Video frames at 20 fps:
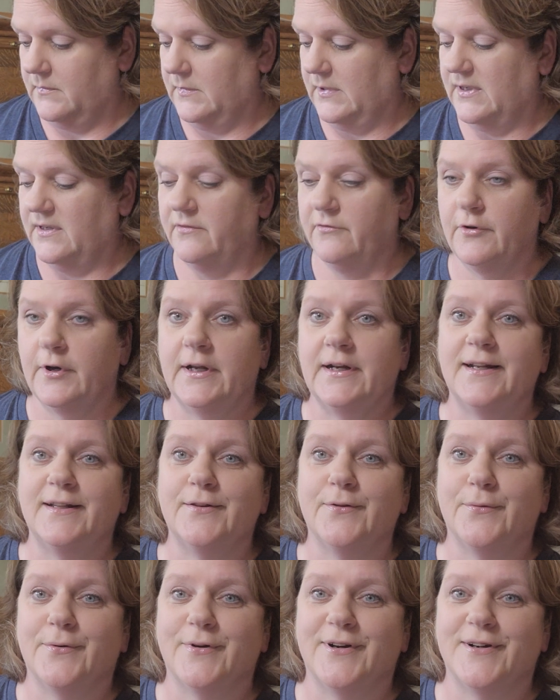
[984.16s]
inviting
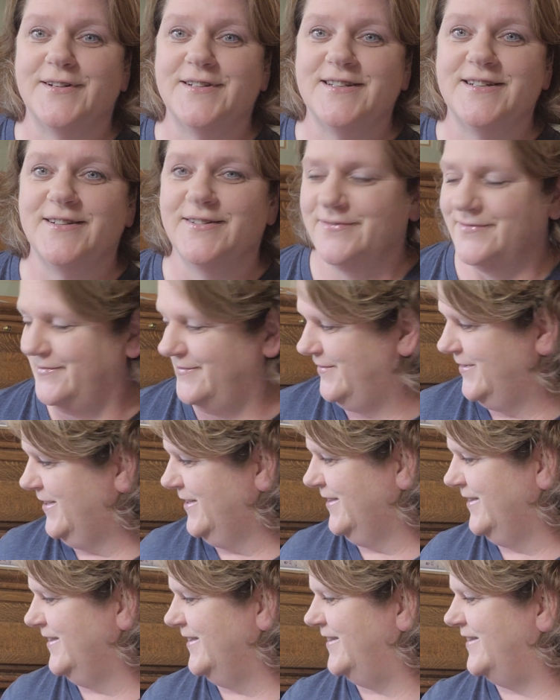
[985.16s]
the worst.
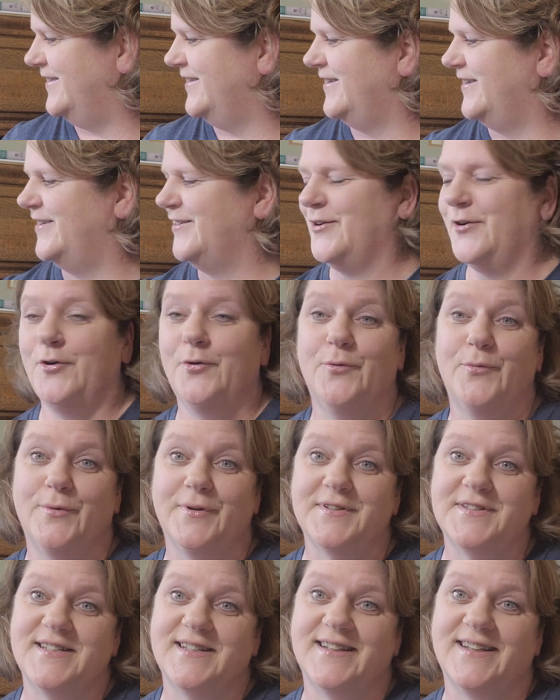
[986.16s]

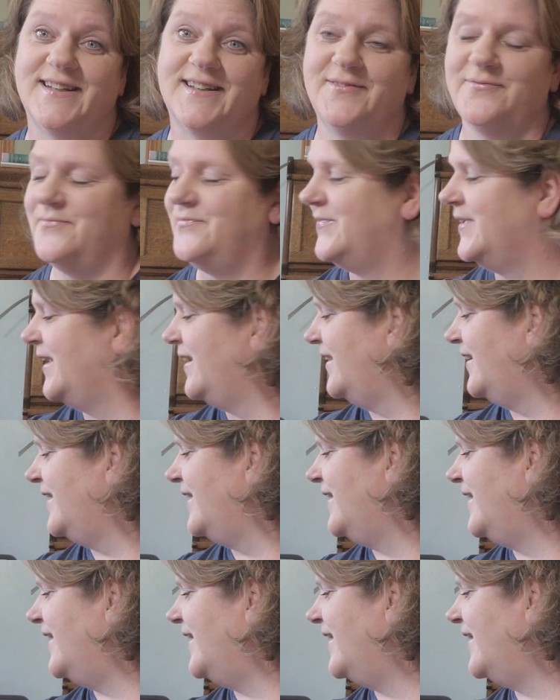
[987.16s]
We'll see.
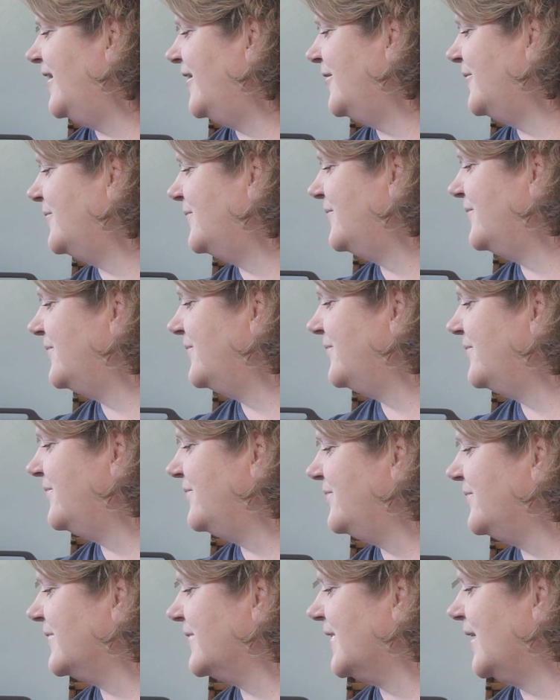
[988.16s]
I'm
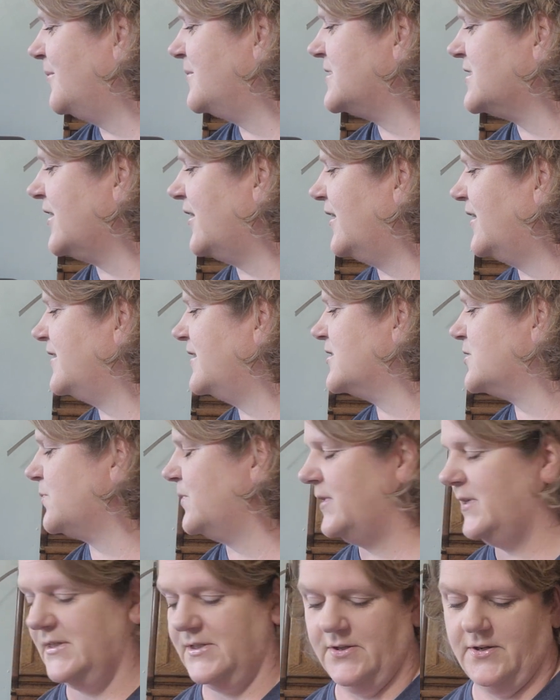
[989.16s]
sorry, this
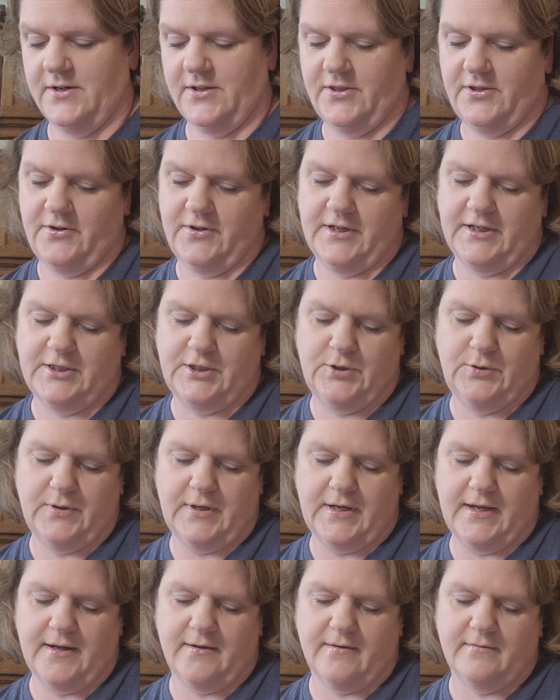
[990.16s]
one is on a 32
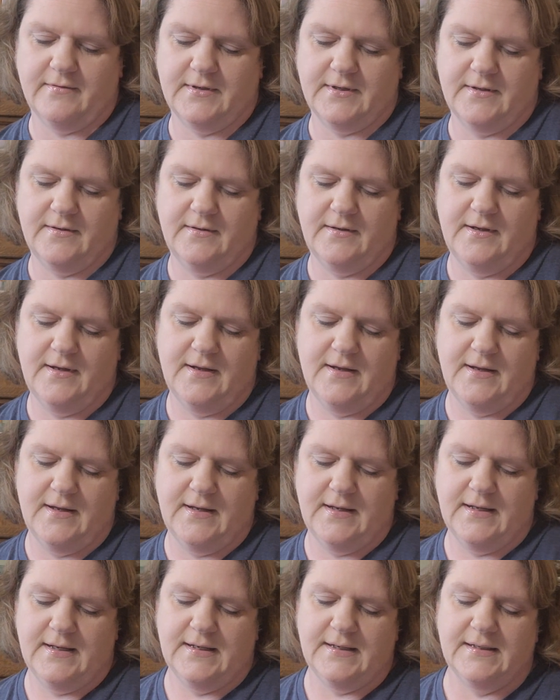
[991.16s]
count
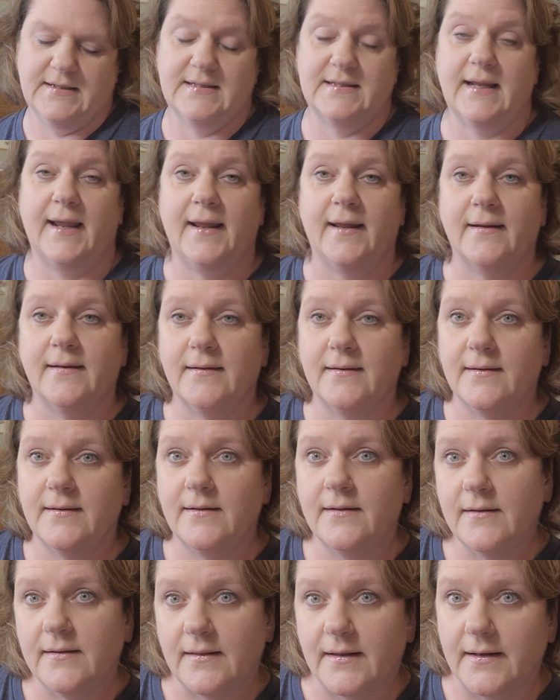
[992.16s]
sand
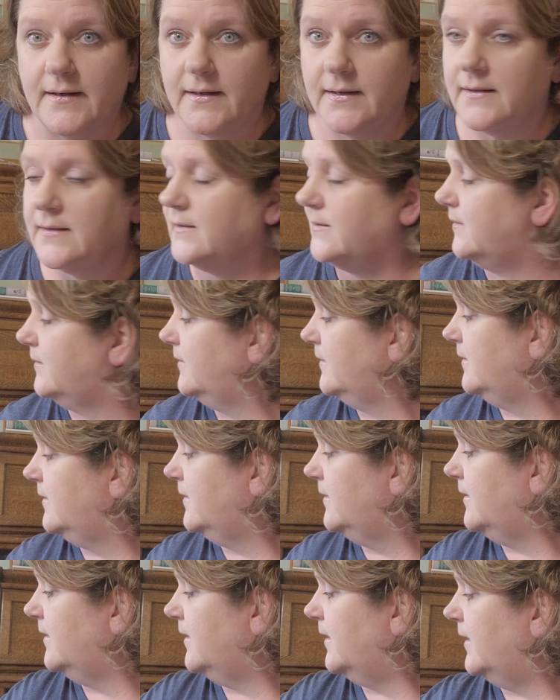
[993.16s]
linen.
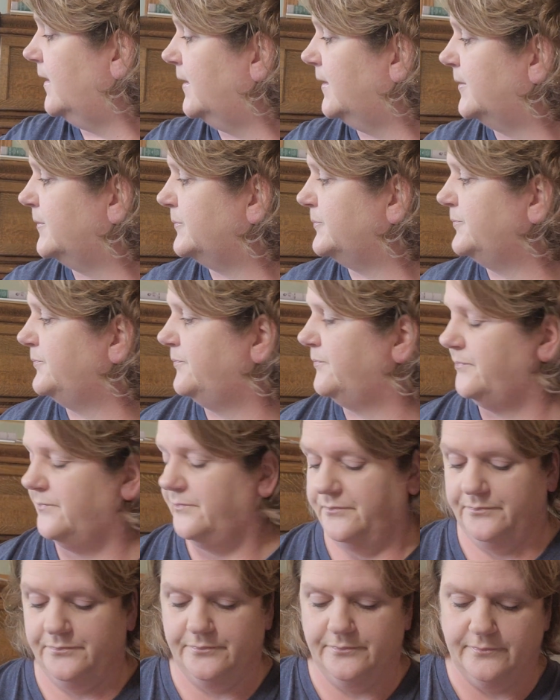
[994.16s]
I've
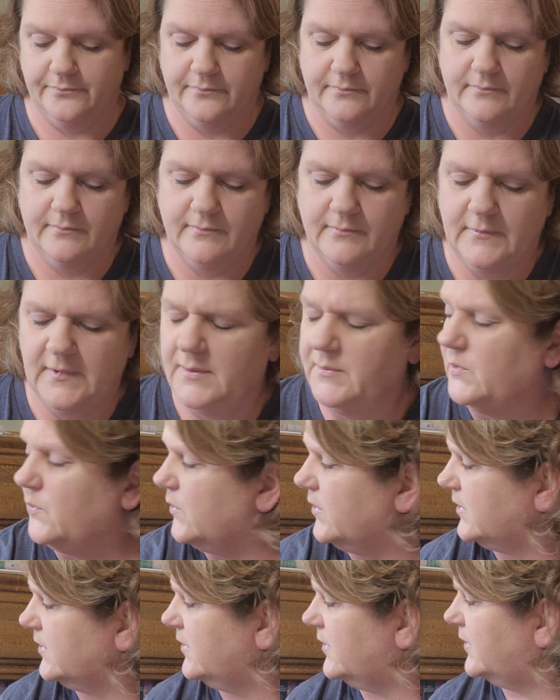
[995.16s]
been
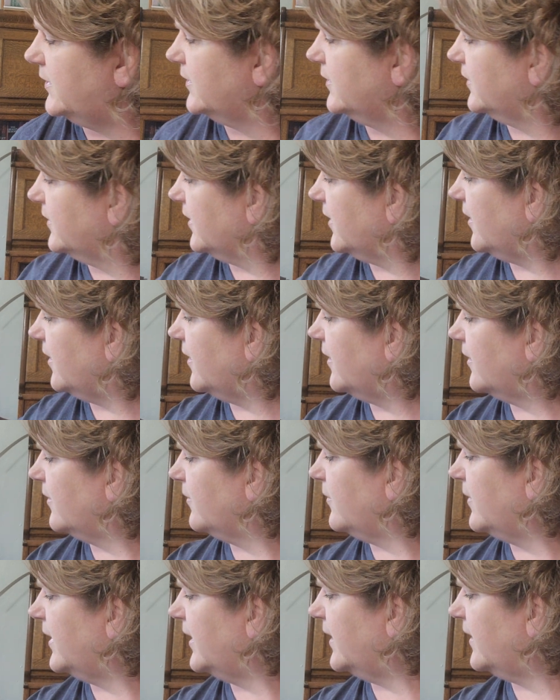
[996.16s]
working on it a good while.
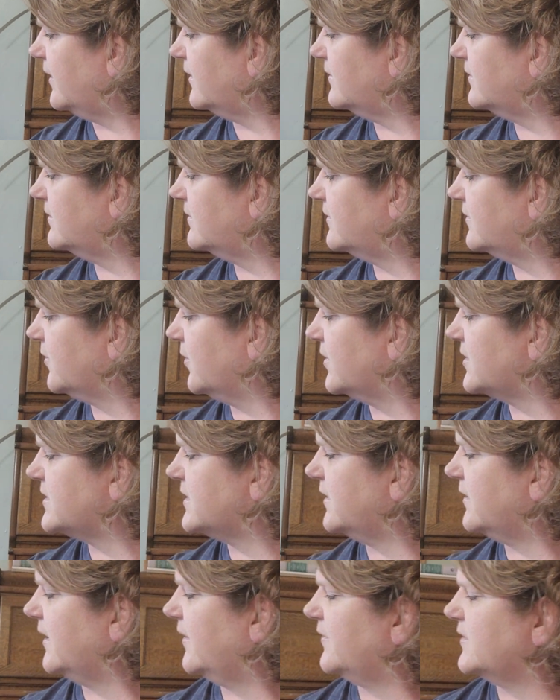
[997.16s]
Of course, I
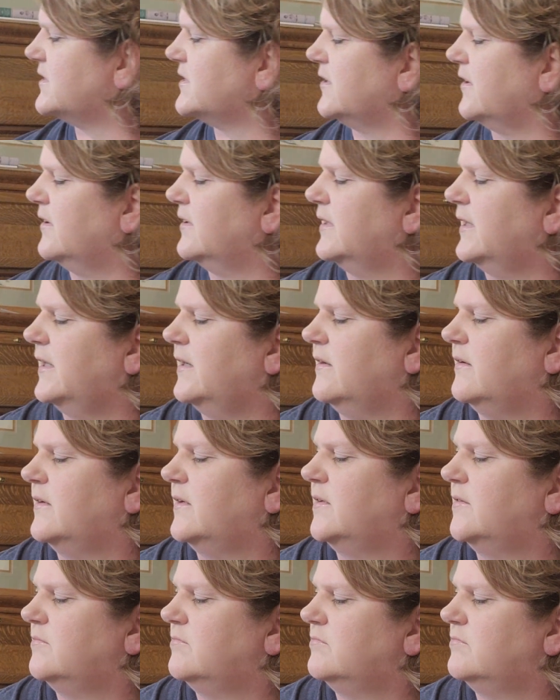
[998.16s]
don't have a start date on it.